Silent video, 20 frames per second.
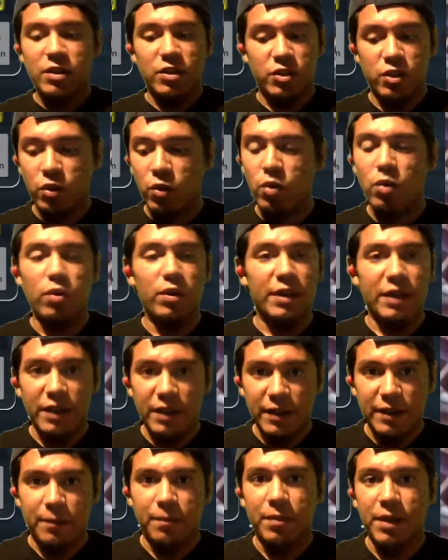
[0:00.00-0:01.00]
she will
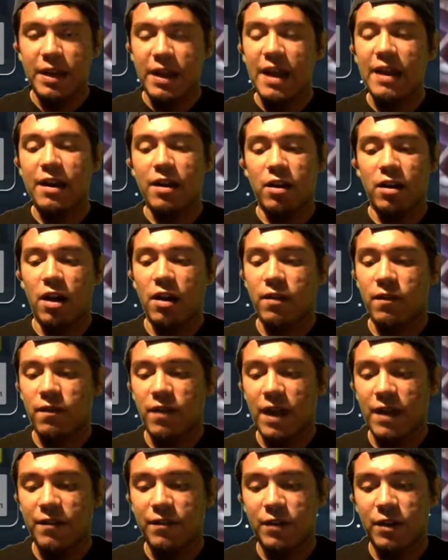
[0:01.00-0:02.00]
be gaining a lot of
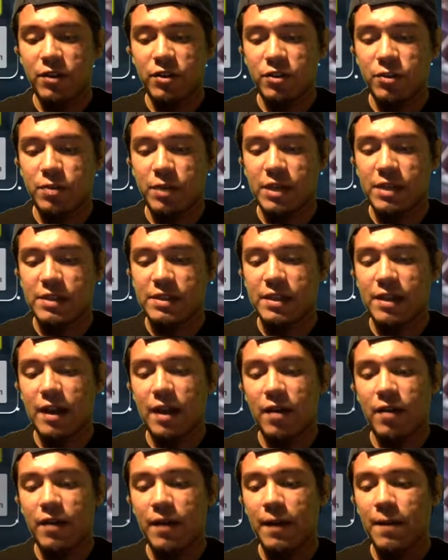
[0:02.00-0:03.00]
life there just because of that.
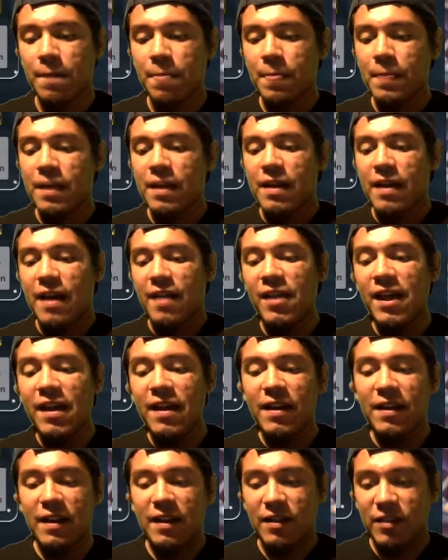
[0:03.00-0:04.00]
Okay. And
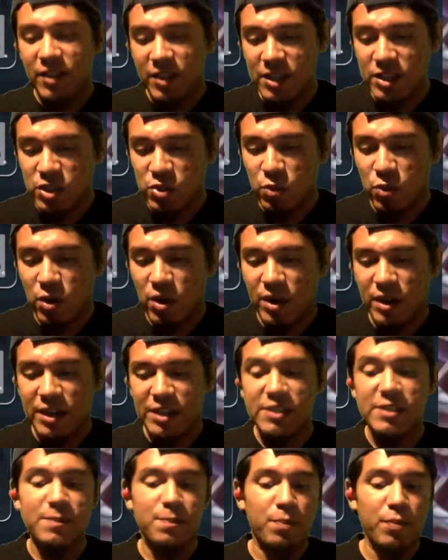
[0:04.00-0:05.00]
then this one
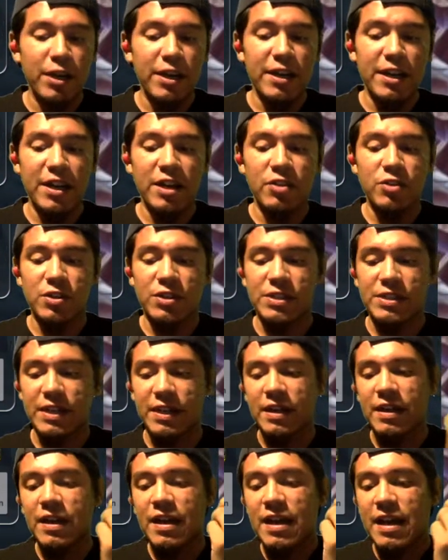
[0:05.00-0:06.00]
is pretty
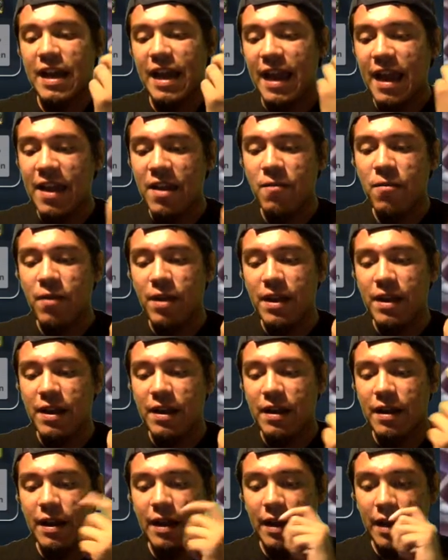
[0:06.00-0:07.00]
interesting. AoE,
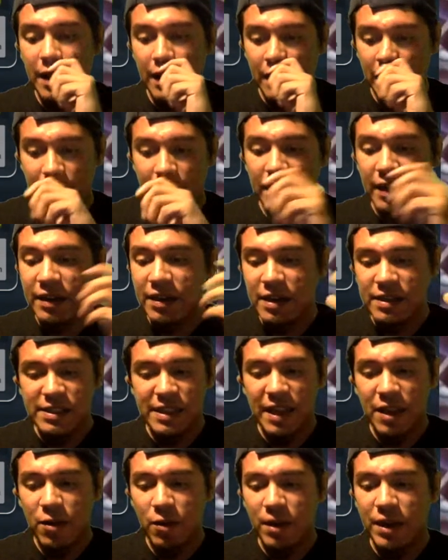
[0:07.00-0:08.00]
it does
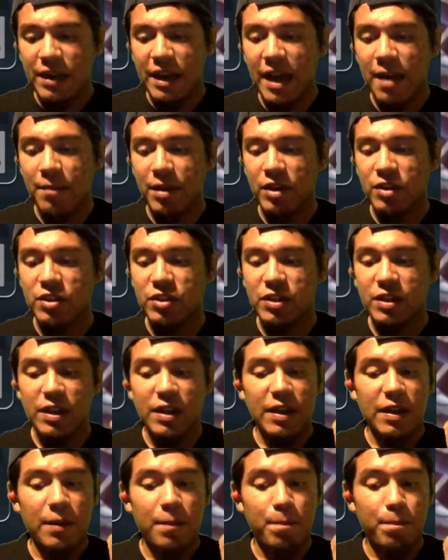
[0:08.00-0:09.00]
AoE damage,
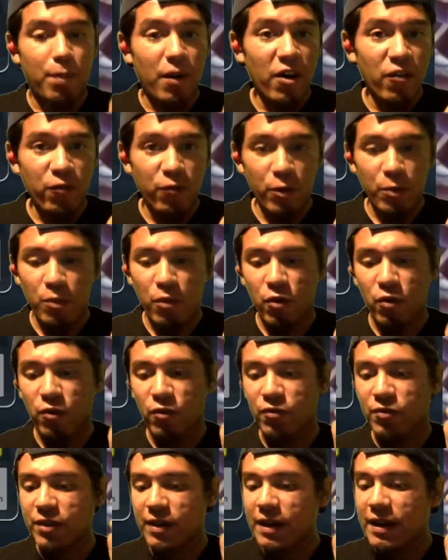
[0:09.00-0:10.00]
buff
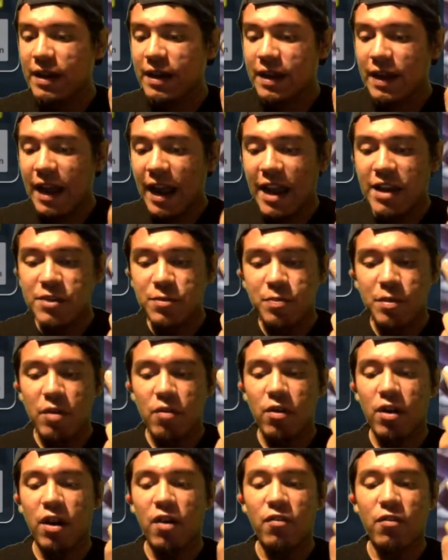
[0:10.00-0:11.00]
remove, HP
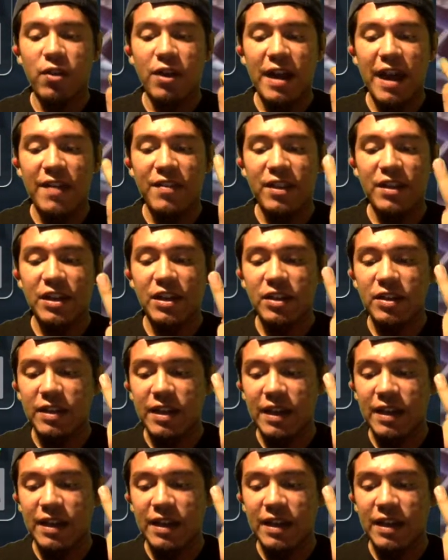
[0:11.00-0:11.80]
recovered, and then